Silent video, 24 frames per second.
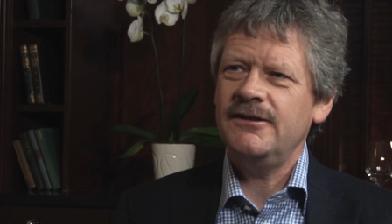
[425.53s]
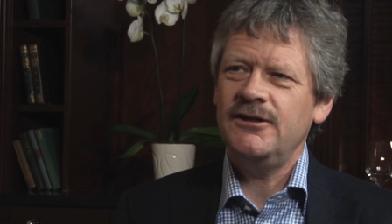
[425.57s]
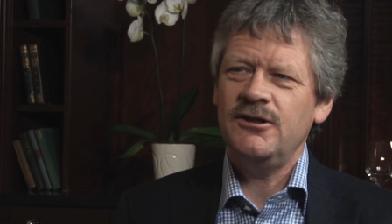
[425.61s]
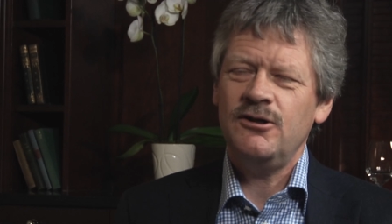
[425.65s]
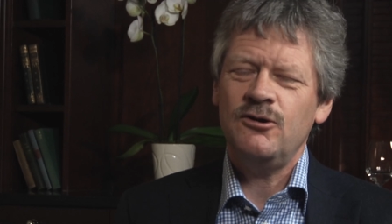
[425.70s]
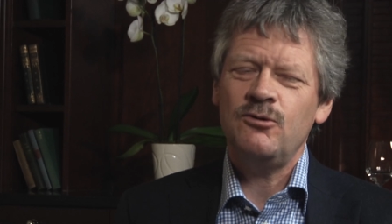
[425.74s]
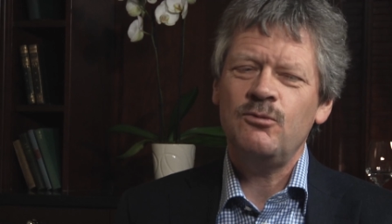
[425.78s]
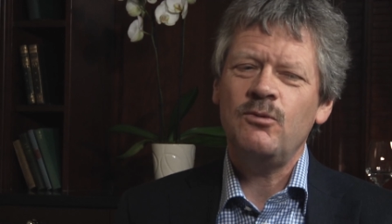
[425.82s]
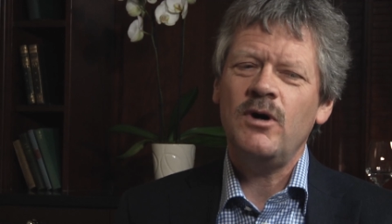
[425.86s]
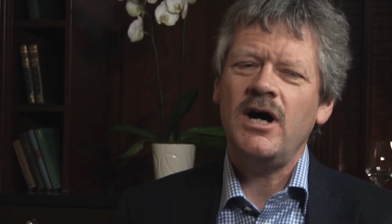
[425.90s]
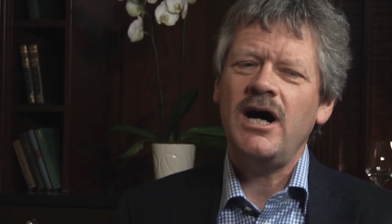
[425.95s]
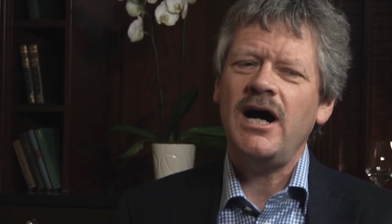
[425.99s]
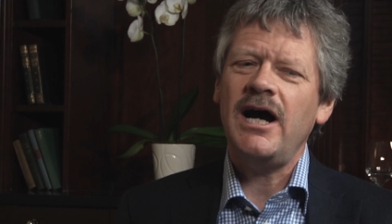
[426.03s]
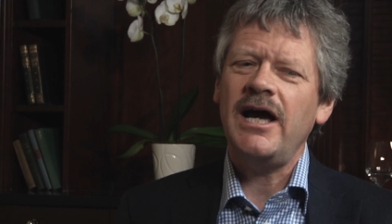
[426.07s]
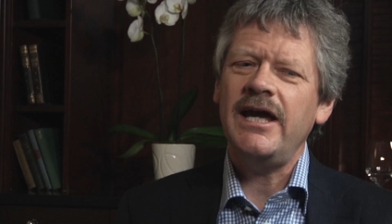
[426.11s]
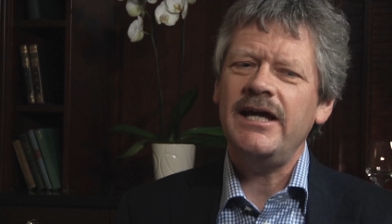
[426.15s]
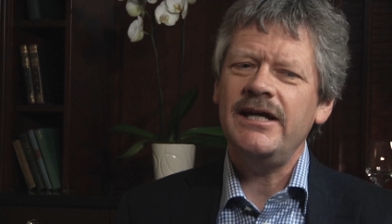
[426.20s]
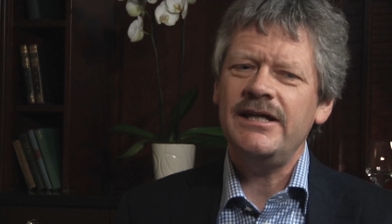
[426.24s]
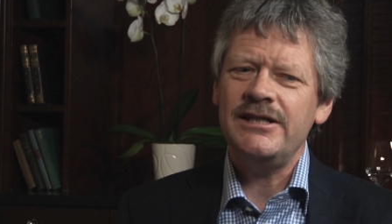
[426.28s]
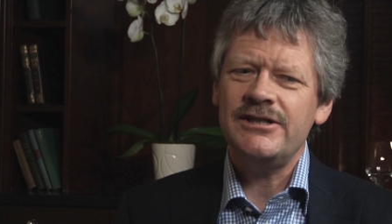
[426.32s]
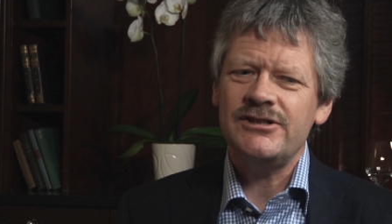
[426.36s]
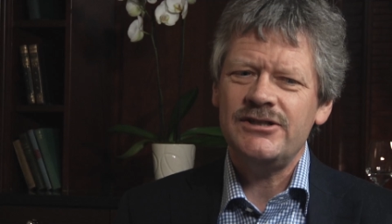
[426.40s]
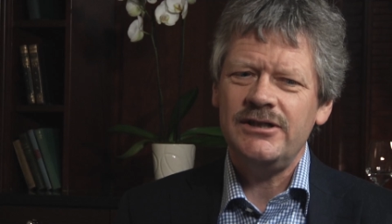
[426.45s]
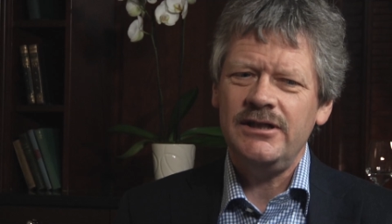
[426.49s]
you know,
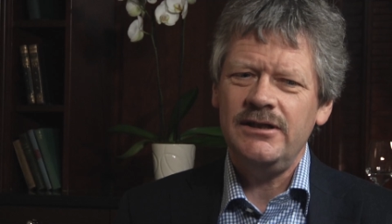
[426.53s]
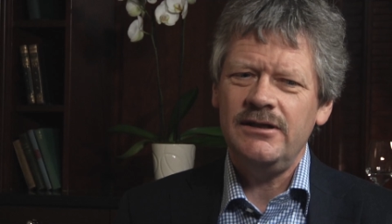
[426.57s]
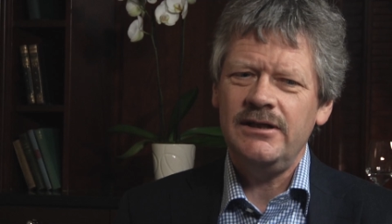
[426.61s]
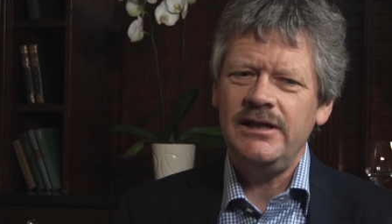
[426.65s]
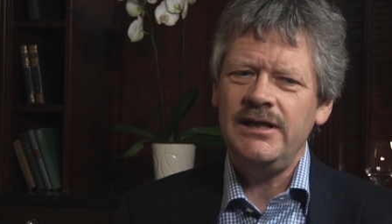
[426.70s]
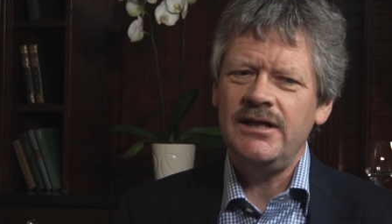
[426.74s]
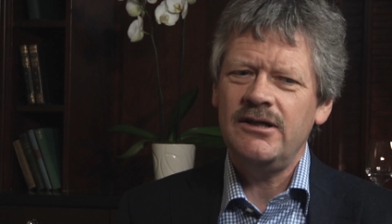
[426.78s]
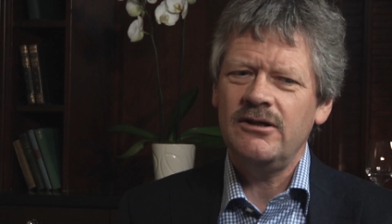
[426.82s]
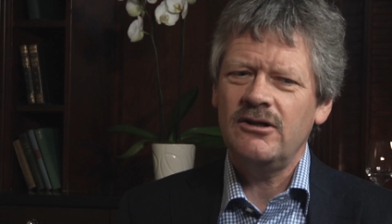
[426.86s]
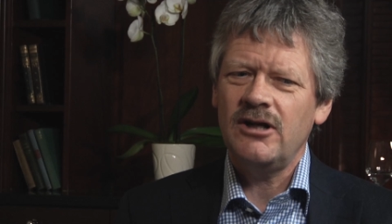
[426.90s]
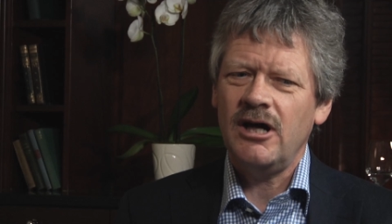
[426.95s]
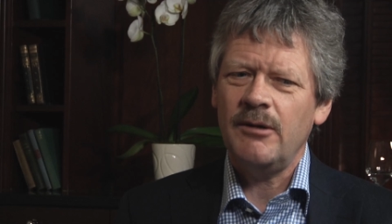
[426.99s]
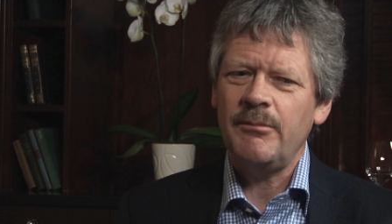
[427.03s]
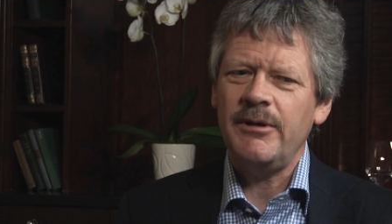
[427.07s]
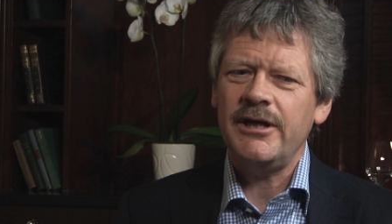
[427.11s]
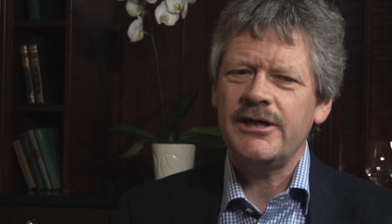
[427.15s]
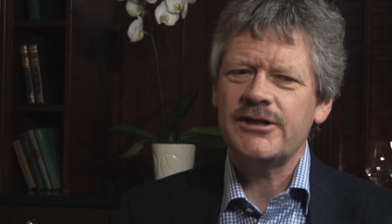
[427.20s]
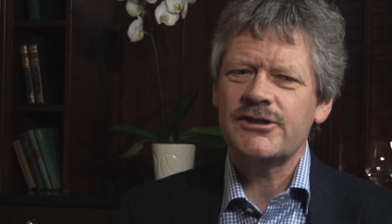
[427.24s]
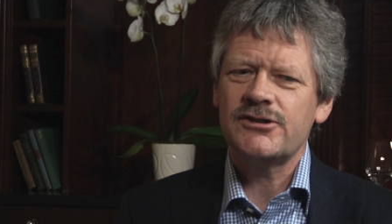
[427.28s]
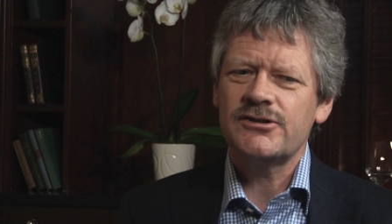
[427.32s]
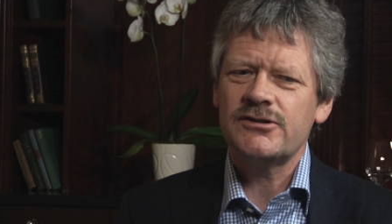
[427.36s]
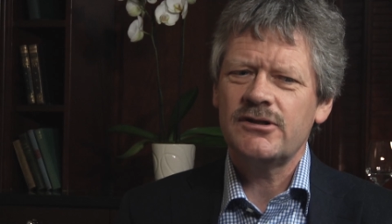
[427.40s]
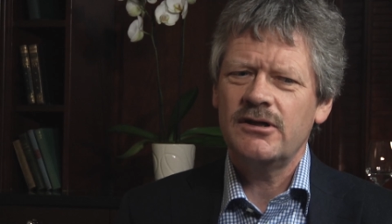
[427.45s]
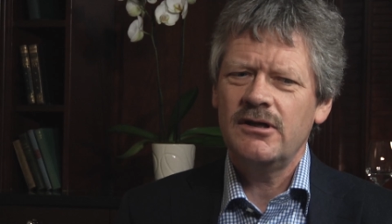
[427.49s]
why is
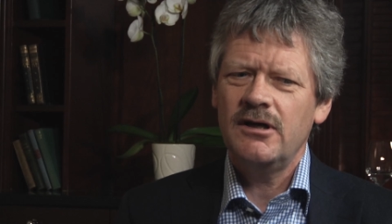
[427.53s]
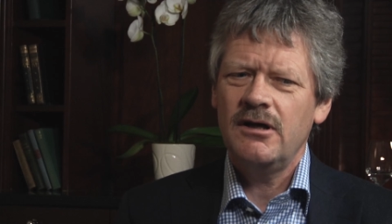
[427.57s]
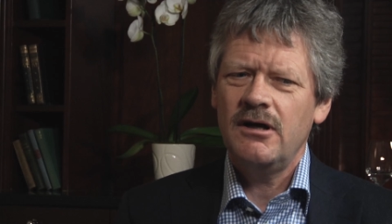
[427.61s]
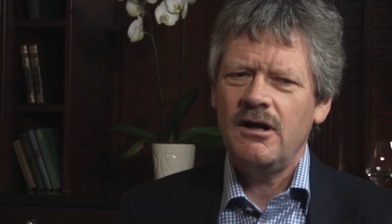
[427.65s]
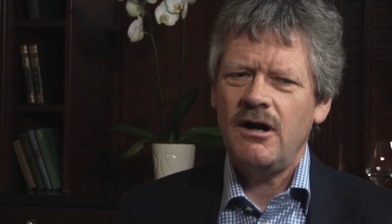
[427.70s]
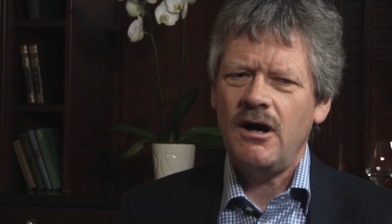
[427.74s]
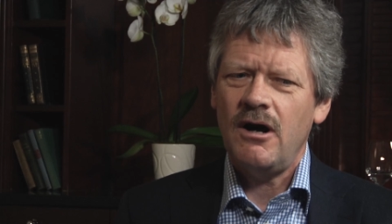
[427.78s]
economics